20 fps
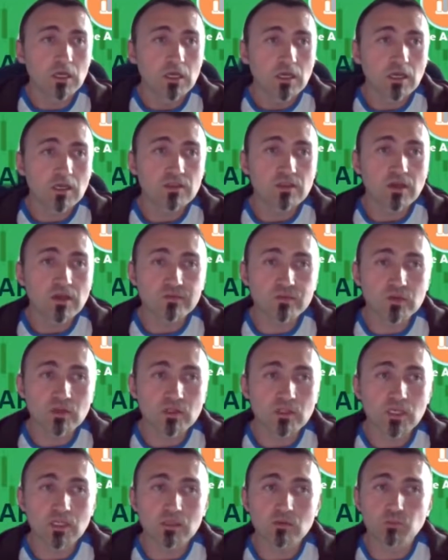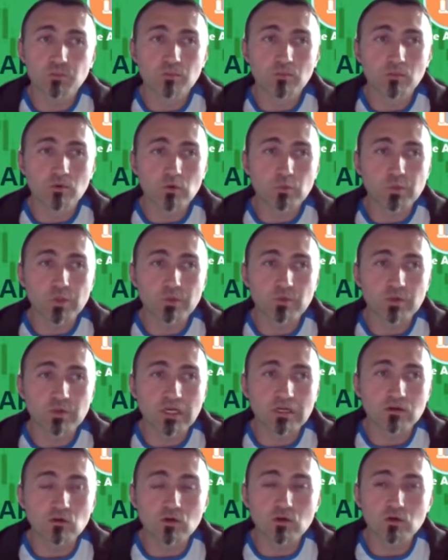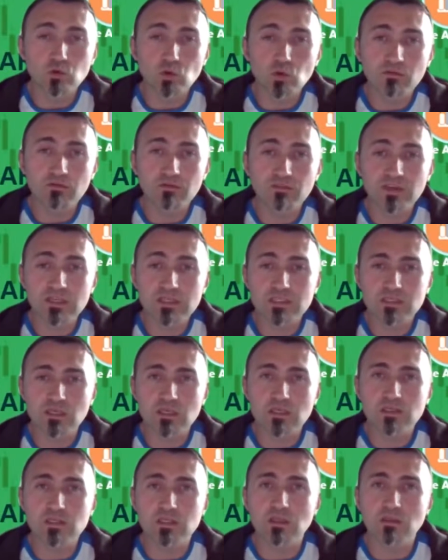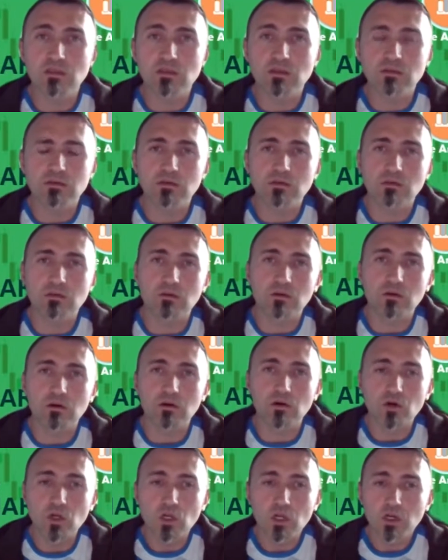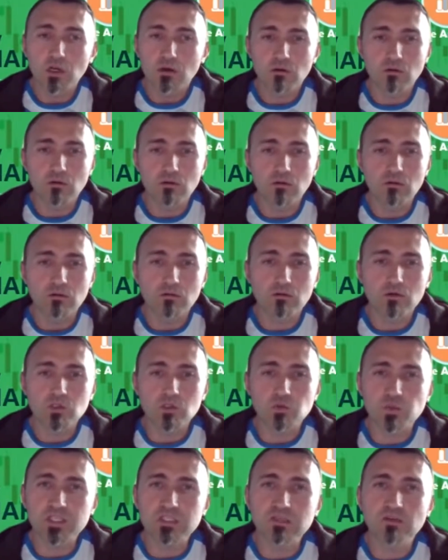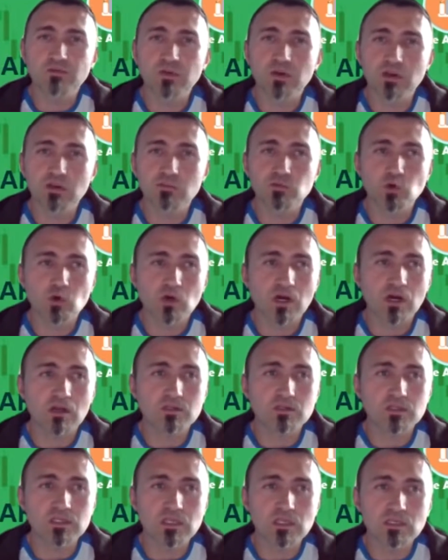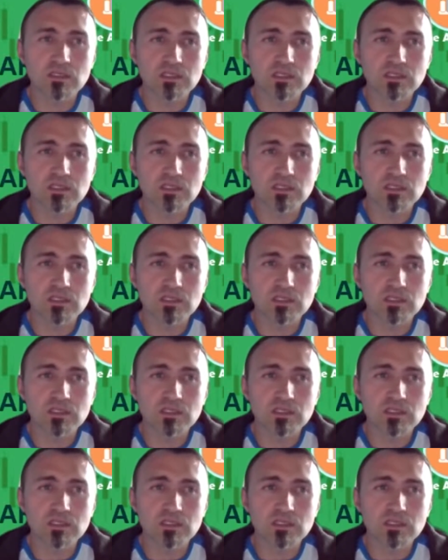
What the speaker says: And after that, people are going to invest. They see that a specific cryptocurrency is